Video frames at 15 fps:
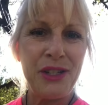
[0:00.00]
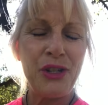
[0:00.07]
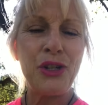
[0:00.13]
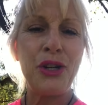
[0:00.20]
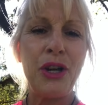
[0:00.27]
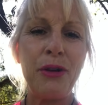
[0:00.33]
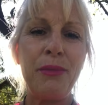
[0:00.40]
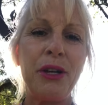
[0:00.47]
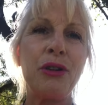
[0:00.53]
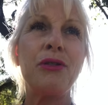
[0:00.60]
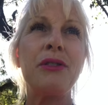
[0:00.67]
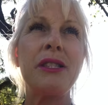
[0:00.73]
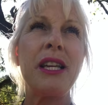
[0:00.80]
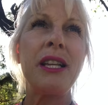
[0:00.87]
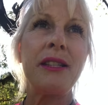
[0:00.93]
You know,
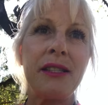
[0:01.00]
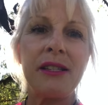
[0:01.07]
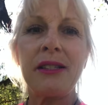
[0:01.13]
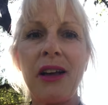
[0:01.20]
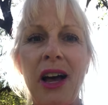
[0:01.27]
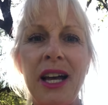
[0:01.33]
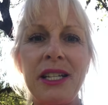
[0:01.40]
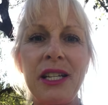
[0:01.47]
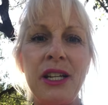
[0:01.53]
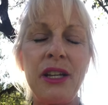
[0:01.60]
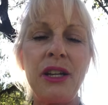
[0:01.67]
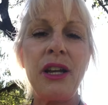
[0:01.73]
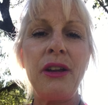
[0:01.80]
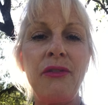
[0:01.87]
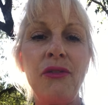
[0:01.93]
because in
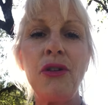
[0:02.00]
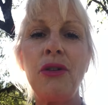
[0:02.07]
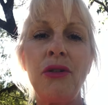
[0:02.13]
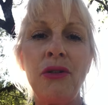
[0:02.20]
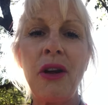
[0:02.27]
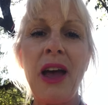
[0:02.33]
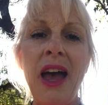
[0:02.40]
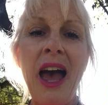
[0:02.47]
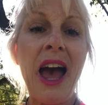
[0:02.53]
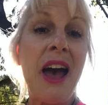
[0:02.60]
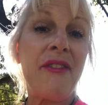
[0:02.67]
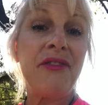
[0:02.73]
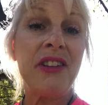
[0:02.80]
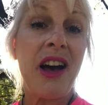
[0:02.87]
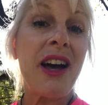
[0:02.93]
society, if you
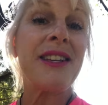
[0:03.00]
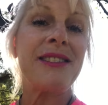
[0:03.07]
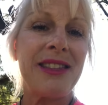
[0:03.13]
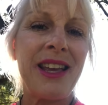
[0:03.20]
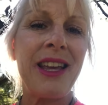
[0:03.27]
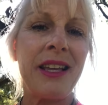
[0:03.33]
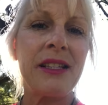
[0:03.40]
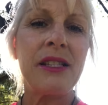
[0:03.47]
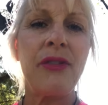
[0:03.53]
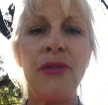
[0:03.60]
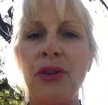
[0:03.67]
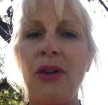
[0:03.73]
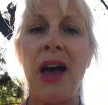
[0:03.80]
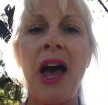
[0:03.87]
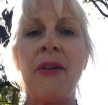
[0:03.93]
have nice things,
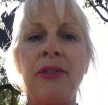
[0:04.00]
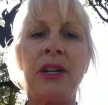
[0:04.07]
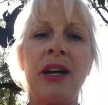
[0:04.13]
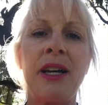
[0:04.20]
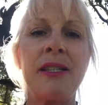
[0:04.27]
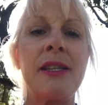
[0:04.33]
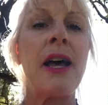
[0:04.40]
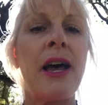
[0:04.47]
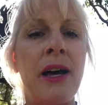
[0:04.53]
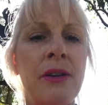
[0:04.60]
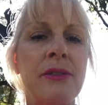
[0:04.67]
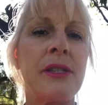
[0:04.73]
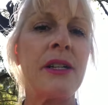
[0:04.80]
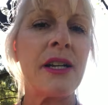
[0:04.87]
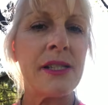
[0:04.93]
if you have a nice
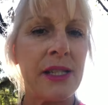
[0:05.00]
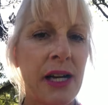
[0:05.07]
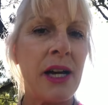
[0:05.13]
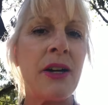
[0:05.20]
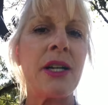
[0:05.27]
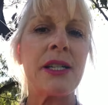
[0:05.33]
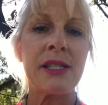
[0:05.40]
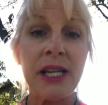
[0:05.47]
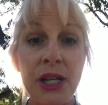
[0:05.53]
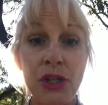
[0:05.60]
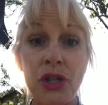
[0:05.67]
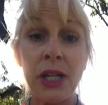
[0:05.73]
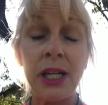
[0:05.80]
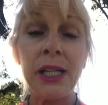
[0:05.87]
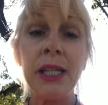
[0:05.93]
house, a nice car,
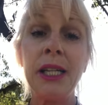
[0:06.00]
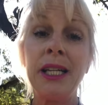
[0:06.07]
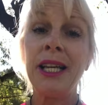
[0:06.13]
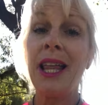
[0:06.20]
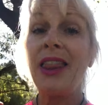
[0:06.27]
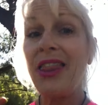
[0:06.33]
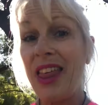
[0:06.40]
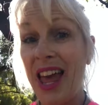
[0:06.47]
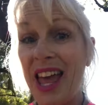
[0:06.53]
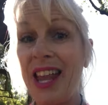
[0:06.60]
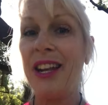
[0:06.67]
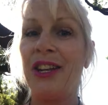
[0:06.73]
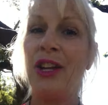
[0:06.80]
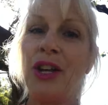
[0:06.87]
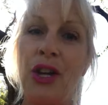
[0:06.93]
etc.,
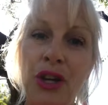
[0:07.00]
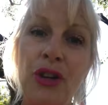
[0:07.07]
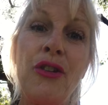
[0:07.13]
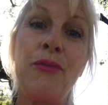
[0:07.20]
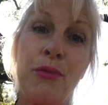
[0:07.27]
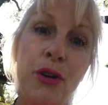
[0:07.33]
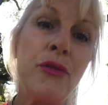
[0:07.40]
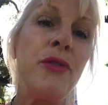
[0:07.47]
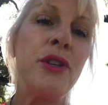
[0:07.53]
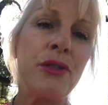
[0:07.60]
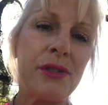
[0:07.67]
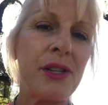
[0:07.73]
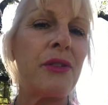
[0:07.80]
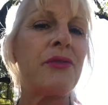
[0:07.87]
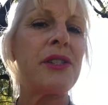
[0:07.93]
then you've proven
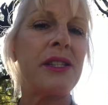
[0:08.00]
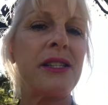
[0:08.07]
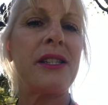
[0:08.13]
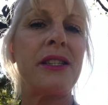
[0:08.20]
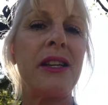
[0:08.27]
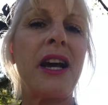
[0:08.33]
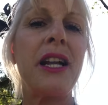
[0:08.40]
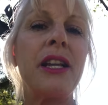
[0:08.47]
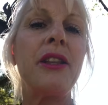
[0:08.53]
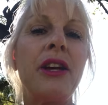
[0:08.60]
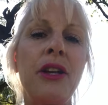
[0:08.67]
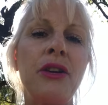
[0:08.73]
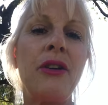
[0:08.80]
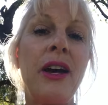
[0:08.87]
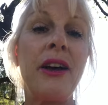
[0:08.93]
yourself to society
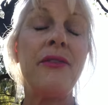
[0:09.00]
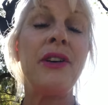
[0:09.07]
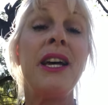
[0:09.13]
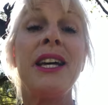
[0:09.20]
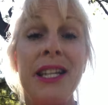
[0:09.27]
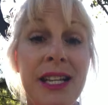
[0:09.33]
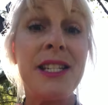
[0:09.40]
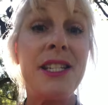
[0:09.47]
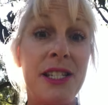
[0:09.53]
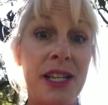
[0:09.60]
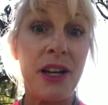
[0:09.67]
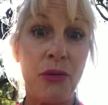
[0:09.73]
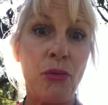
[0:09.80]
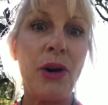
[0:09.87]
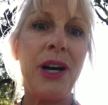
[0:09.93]
that you have
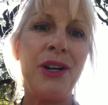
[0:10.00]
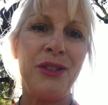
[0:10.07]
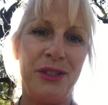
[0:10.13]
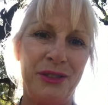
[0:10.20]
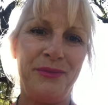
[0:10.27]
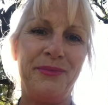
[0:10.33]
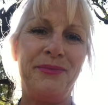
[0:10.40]
done well.